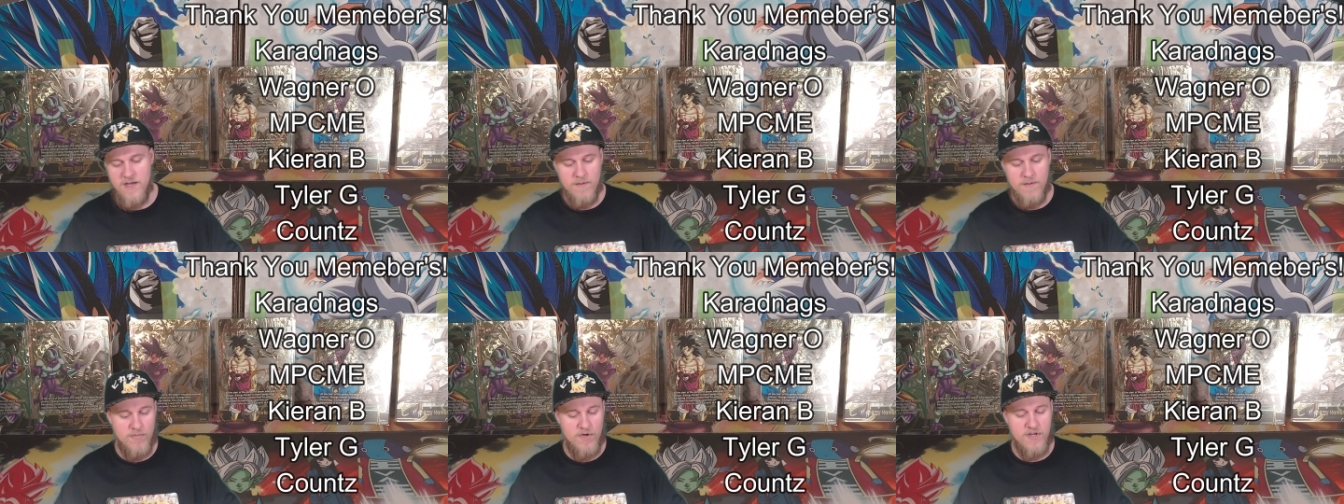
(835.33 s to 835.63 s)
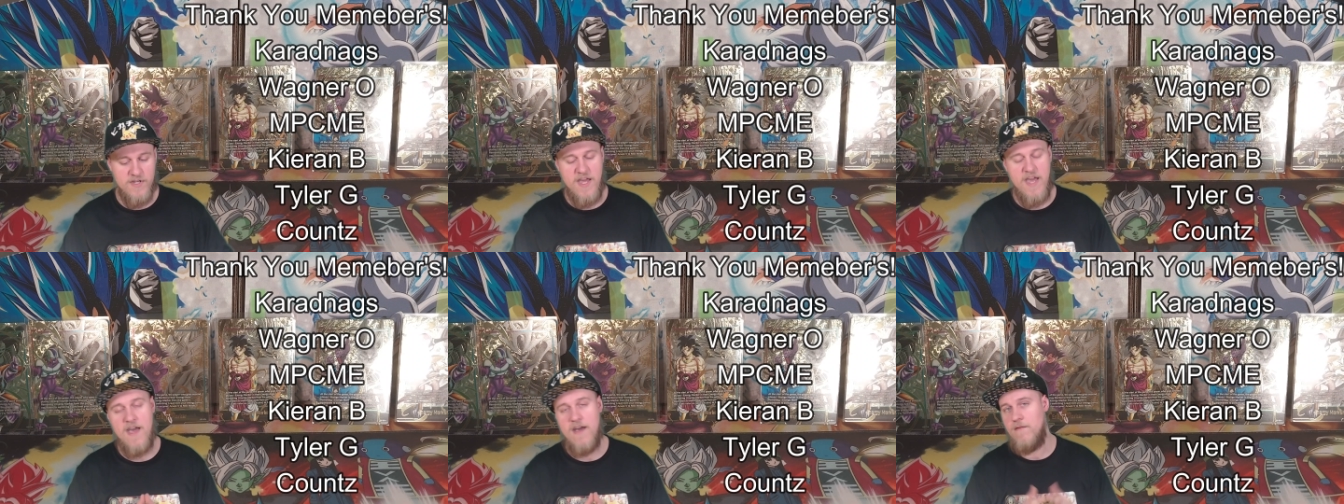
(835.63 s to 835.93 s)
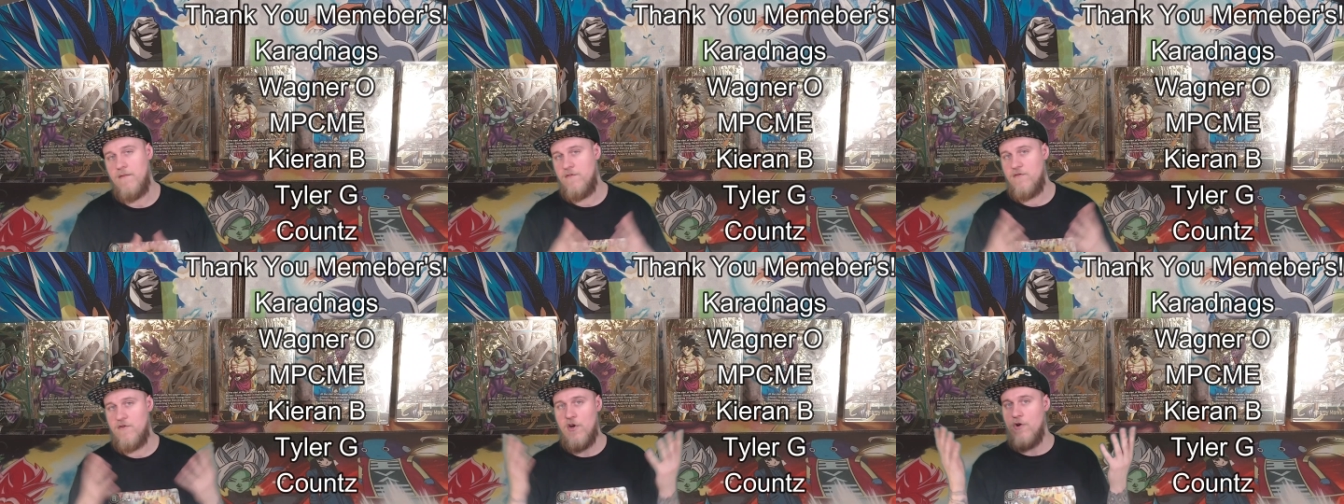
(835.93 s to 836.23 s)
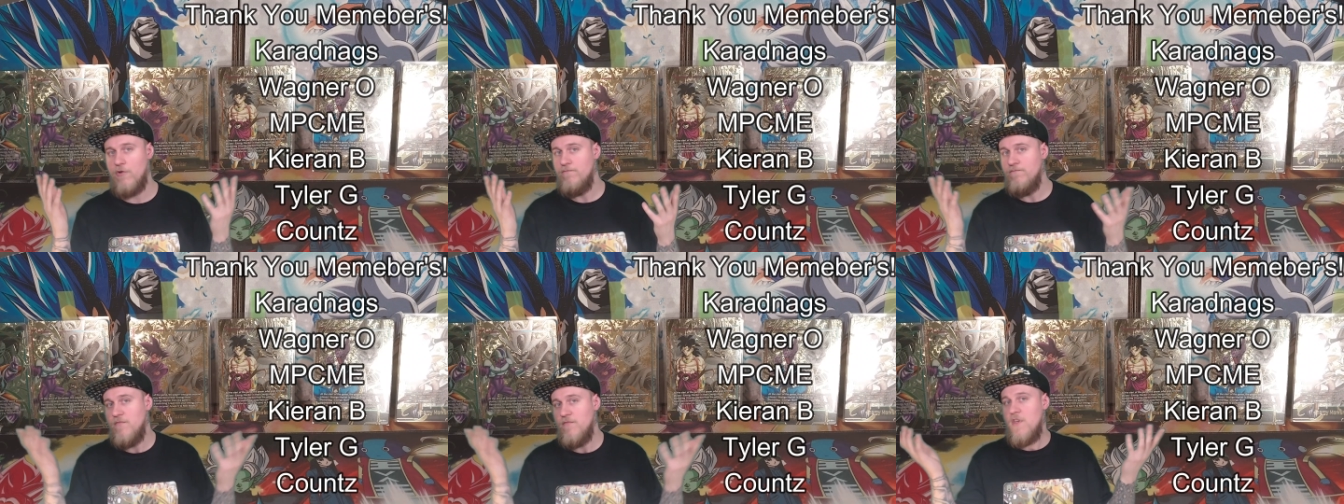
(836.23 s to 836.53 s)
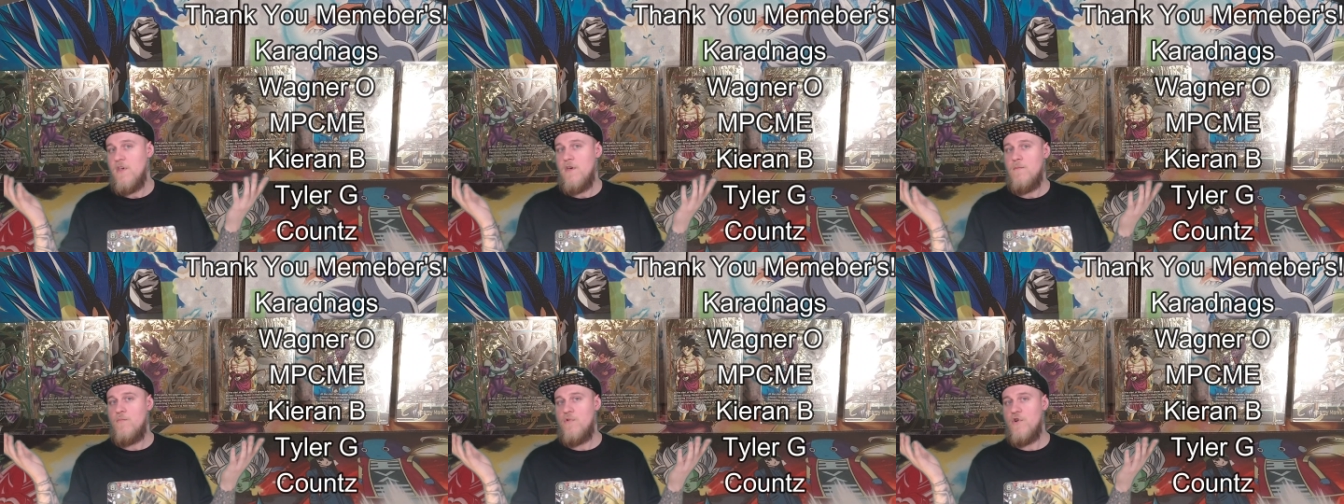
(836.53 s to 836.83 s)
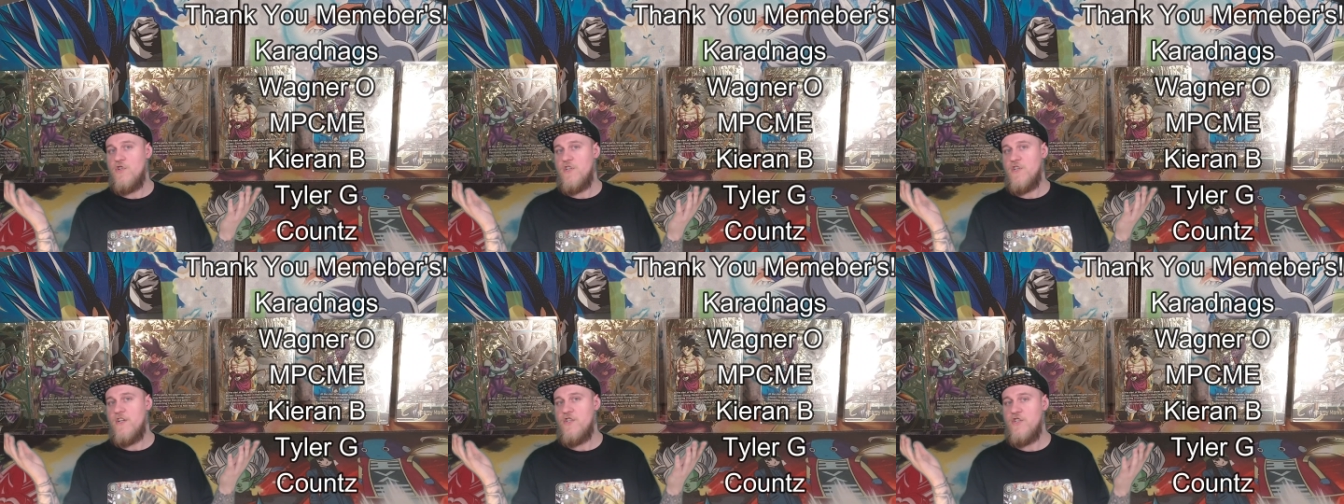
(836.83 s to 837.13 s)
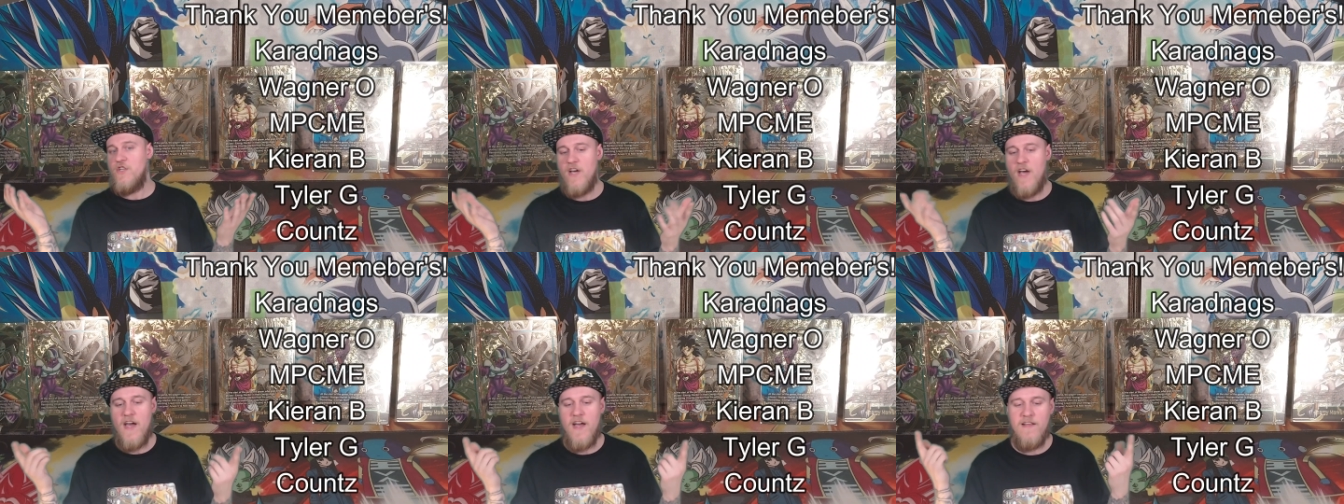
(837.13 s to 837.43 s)
But yeah, so appreciate
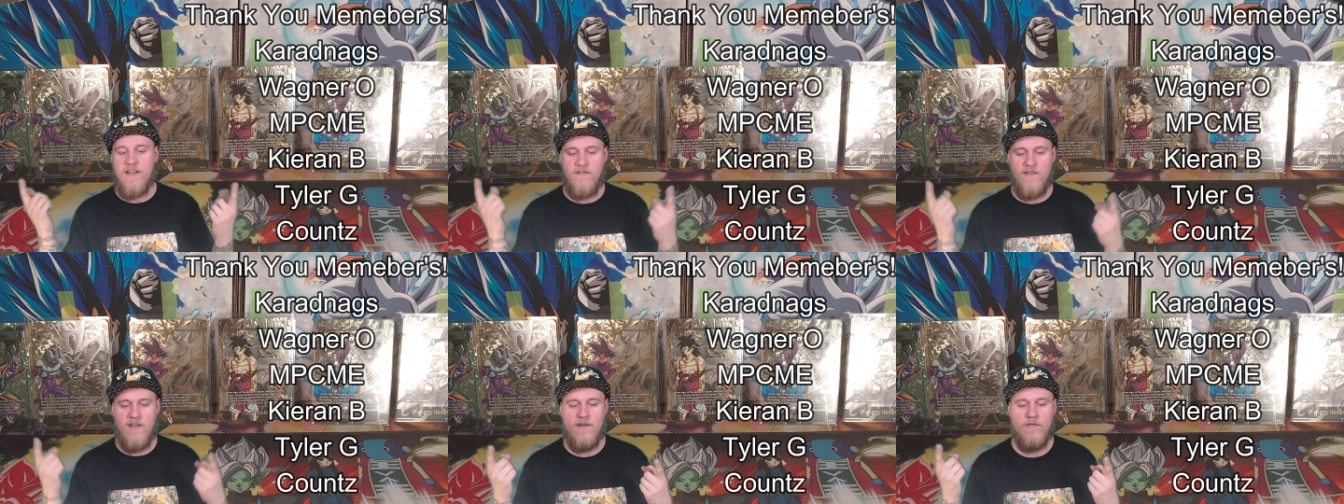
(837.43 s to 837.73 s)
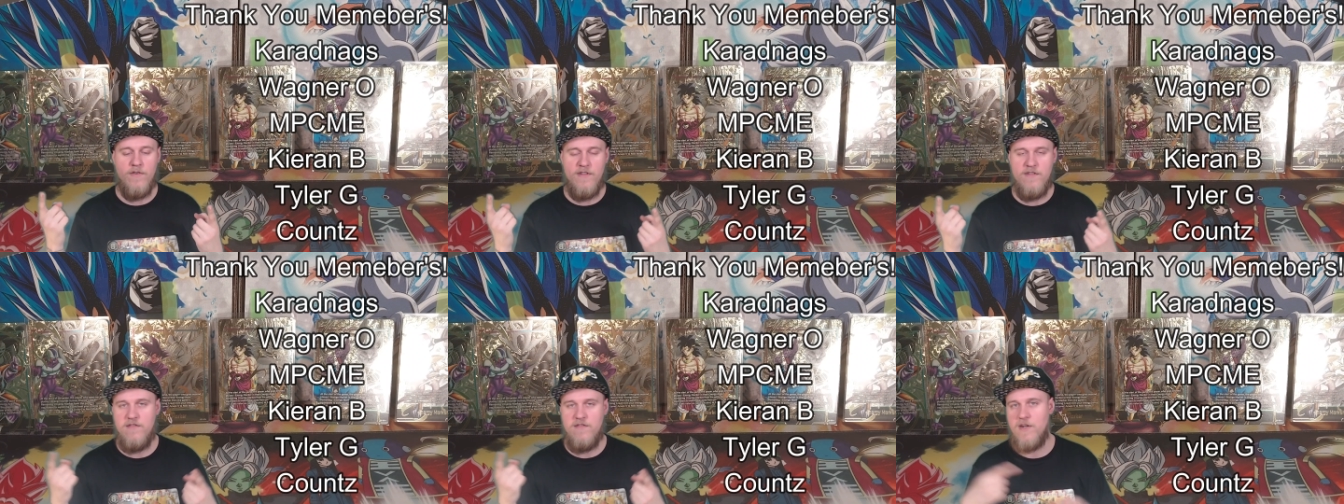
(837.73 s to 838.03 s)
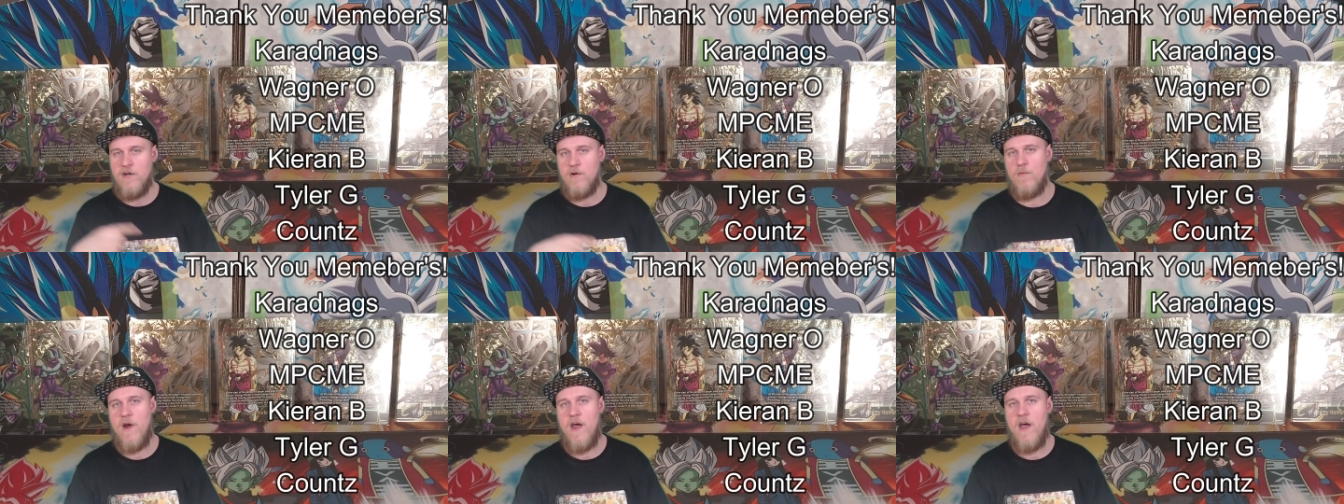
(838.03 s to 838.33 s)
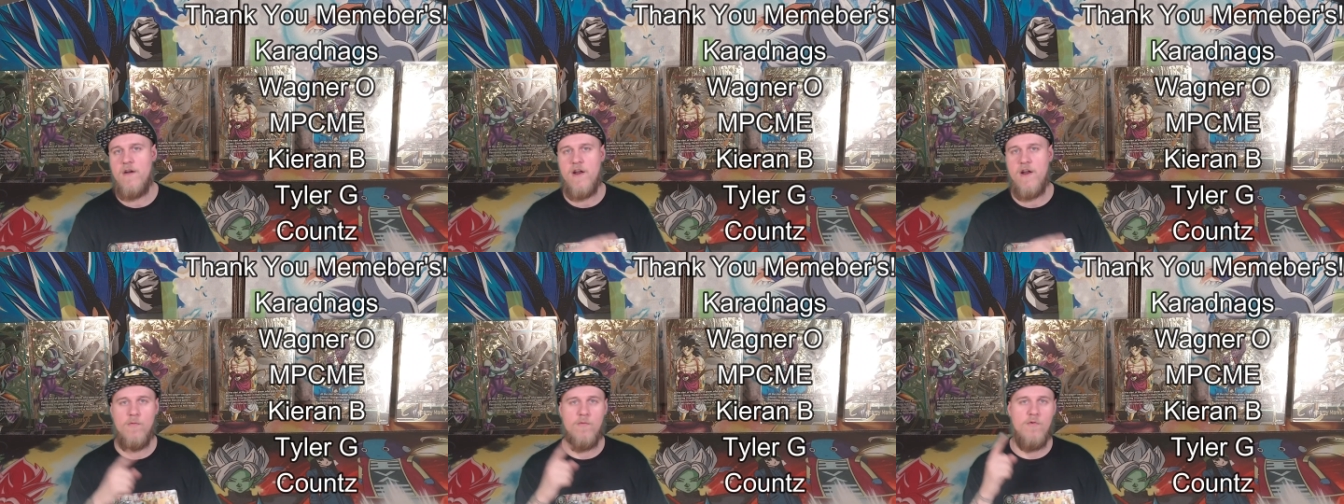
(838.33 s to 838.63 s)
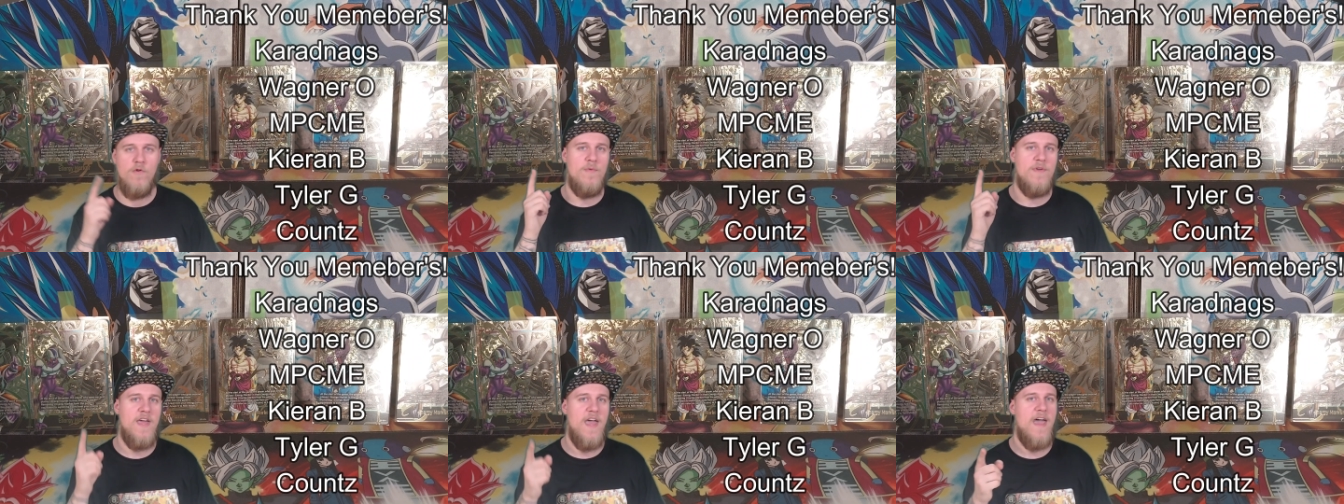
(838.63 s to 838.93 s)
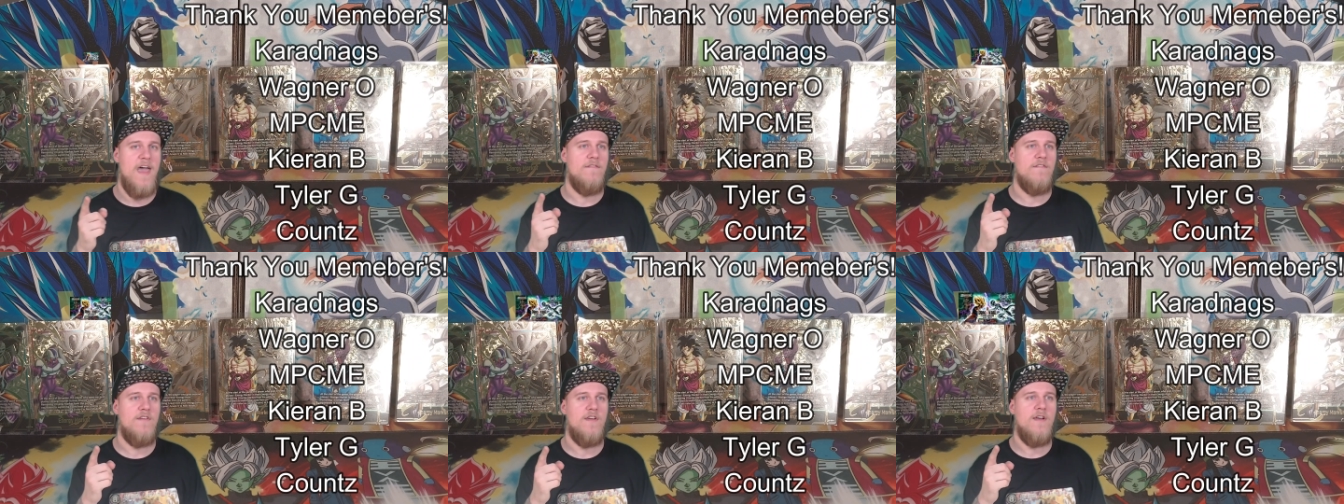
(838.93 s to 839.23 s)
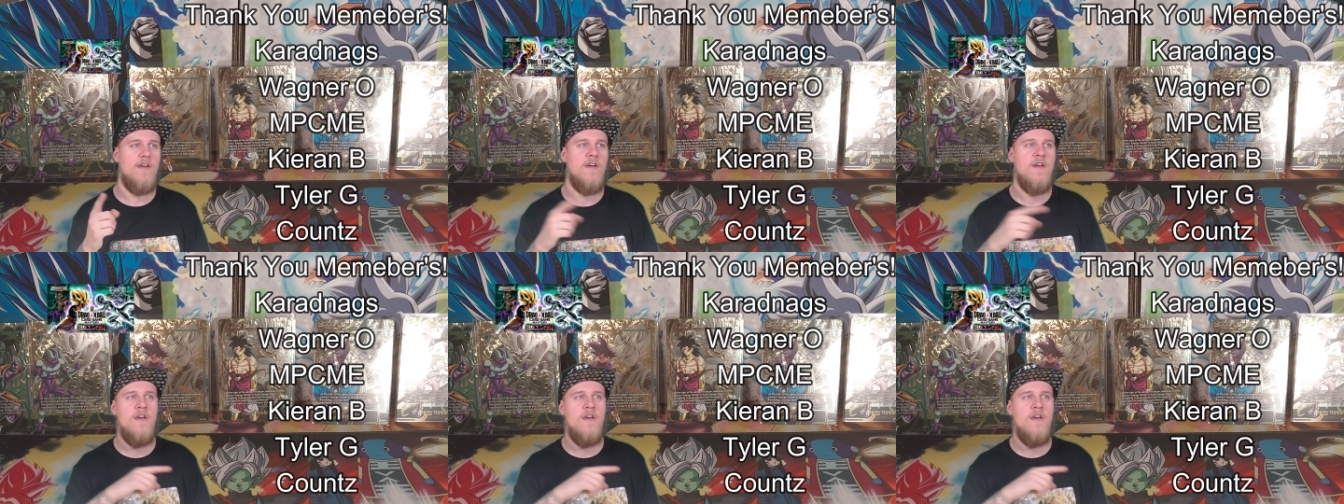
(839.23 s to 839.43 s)
you guys. Definitely stick around. I will be having